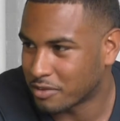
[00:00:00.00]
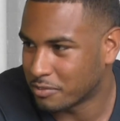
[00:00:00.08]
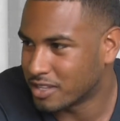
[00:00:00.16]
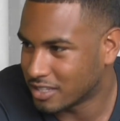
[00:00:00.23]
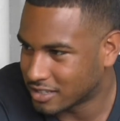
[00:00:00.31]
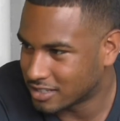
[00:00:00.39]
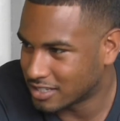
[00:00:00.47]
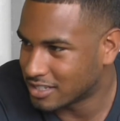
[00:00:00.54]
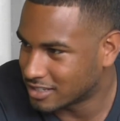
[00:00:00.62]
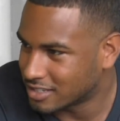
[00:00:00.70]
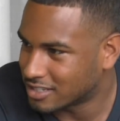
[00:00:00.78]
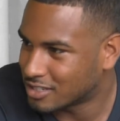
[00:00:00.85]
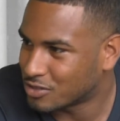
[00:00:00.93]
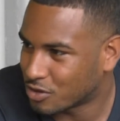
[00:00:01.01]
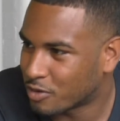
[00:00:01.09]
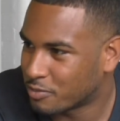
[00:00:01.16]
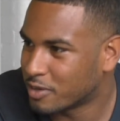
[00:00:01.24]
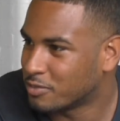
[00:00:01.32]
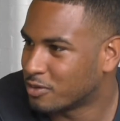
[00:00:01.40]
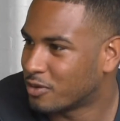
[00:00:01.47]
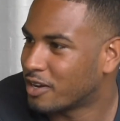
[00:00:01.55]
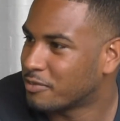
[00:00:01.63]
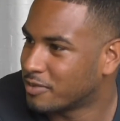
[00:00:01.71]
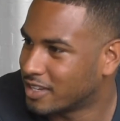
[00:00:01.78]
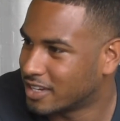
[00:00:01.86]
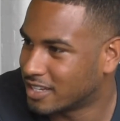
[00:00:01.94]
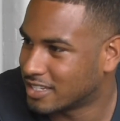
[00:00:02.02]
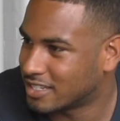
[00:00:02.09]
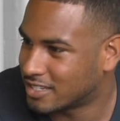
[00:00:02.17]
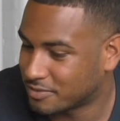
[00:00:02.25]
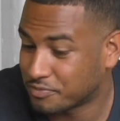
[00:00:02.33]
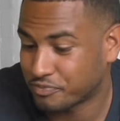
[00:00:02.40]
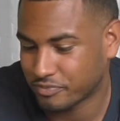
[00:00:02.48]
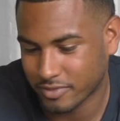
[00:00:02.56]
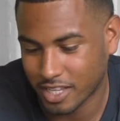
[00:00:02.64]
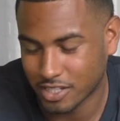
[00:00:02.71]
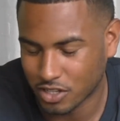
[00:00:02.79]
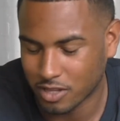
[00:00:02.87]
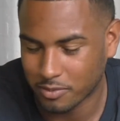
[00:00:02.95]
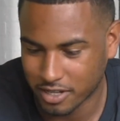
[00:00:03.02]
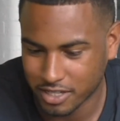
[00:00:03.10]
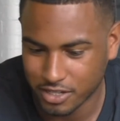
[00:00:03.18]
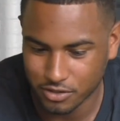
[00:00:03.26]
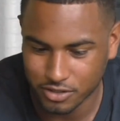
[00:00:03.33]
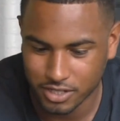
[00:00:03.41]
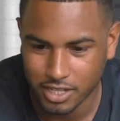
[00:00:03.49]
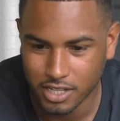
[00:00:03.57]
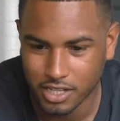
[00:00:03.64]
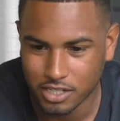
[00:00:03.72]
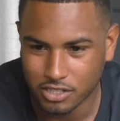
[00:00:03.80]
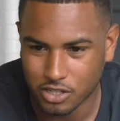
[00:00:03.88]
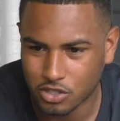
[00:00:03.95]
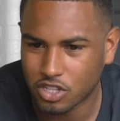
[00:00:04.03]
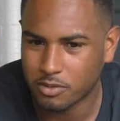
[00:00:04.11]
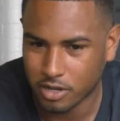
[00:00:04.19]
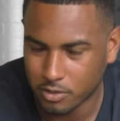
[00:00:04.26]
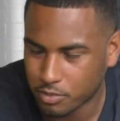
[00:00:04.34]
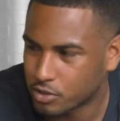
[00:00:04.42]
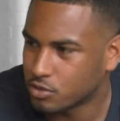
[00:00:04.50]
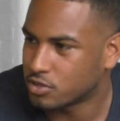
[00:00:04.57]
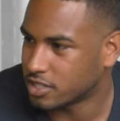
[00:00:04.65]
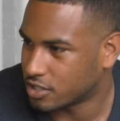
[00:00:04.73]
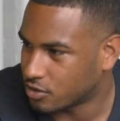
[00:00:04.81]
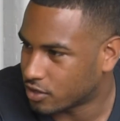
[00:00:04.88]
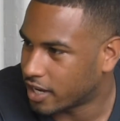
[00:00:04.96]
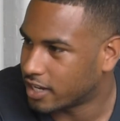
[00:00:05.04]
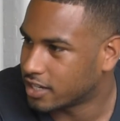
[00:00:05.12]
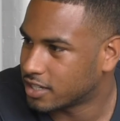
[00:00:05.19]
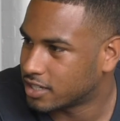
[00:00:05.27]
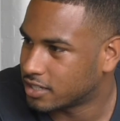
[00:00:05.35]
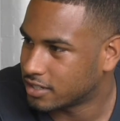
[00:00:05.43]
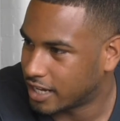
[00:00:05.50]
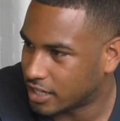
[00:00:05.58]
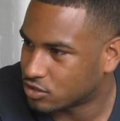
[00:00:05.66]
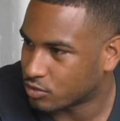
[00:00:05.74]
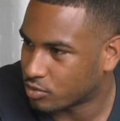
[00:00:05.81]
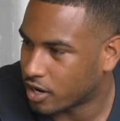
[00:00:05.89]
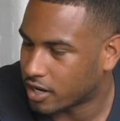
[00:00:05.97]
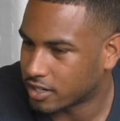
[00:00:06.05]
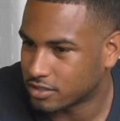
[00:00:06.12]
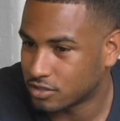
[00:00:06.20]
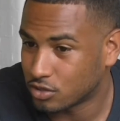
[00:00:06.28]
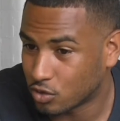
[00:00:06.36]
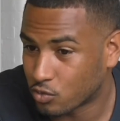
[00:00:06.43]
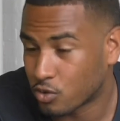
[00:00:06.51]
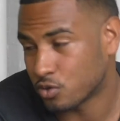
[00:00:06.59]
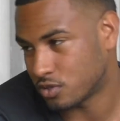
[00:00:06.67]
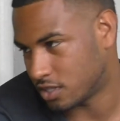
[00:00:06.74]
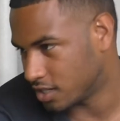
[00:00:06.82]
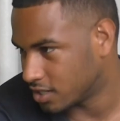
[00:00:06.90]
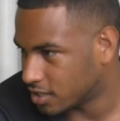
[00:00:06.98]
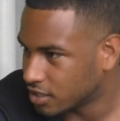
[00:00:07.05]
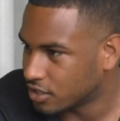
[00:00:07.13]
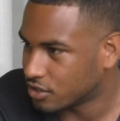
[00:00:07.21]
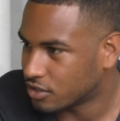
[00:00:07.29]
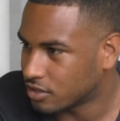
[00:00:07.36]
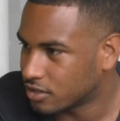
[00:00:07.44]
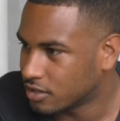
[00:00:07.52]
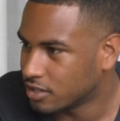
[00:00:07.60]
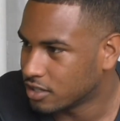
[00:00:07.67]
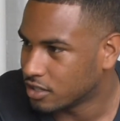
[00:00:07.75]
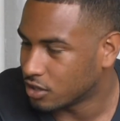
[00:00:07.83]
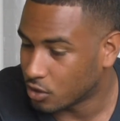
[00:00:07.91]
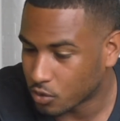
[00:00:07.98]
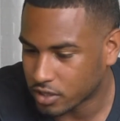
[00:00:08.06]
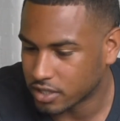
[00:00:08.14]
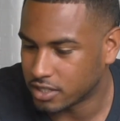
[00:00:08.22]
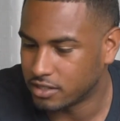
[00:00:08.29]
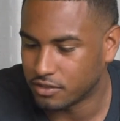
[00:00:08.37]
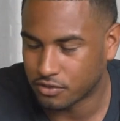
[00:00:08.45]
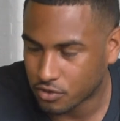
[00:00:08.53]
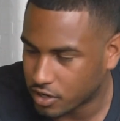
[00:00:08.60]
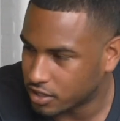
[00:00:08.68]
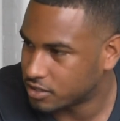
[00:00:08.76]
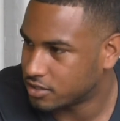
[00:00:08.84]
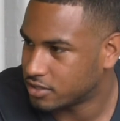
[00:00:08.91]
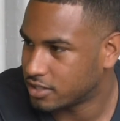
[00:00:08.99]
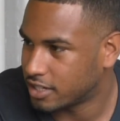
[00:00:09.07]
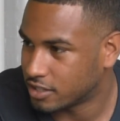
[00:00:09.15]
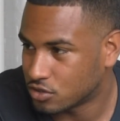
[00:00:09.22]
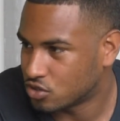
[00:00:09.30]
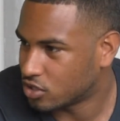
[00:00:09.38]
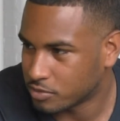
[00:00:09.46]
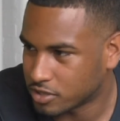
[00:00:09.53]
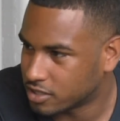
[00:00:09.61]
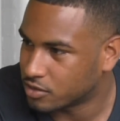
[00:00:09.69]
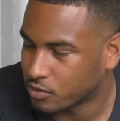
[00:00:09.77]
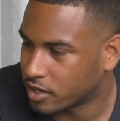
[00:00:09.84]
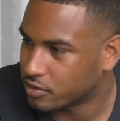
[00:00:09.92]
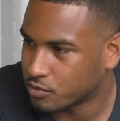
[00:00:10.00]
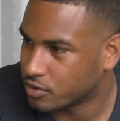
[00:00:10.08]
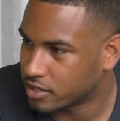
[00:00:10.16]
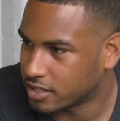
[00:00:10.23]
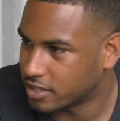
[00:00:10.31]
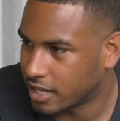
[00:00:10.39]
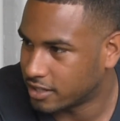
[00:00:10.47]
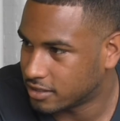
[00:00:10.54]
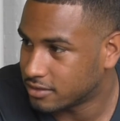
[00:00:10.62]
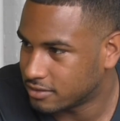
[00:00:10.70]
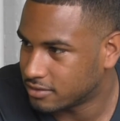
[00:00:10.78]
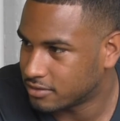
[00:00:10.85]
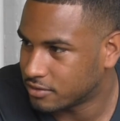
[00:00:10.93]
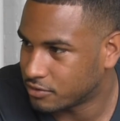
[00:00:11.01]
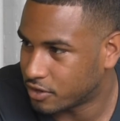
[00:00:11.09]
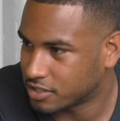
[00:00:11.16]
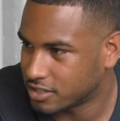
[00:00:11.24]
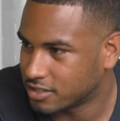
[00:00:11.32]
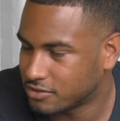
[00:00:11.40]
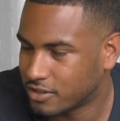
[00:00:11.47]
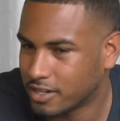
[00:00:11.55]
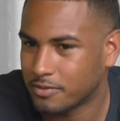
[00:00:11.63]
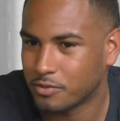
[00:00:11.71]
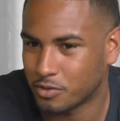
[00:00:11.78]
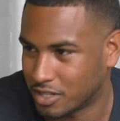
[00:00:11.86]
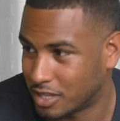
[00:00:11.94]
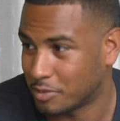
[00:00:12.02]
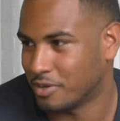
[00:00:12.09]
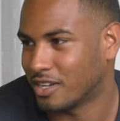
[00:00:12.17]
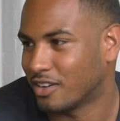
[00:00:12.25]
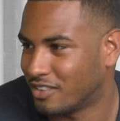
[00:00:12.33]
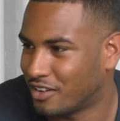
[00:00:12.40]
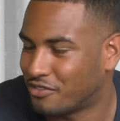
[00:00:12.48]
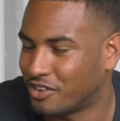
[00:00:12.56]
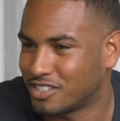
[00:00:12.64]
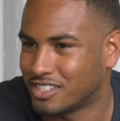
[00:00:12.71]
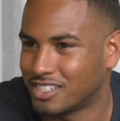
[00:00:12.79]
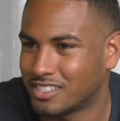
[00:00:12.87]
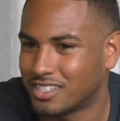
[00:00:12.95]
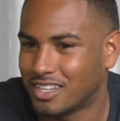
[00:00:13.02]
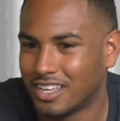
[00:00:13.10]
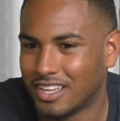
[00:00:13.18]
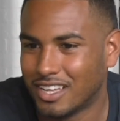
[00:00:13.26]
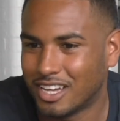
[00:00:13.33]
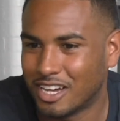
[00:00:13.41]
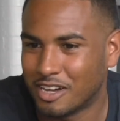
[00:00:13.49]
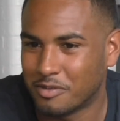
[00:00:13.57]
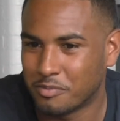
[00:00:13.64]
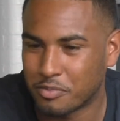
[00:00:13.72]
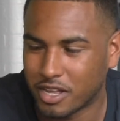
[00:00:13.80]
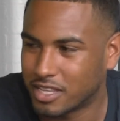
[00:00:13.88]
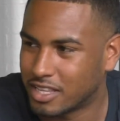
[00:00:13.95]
a million diseases to our people, right? Because it's all about yield. So it's all about producing an organic, natural product, you know, roasting it here locally, fresh, and distributed right within that freshness, right? Within the peak of that freshness. Probably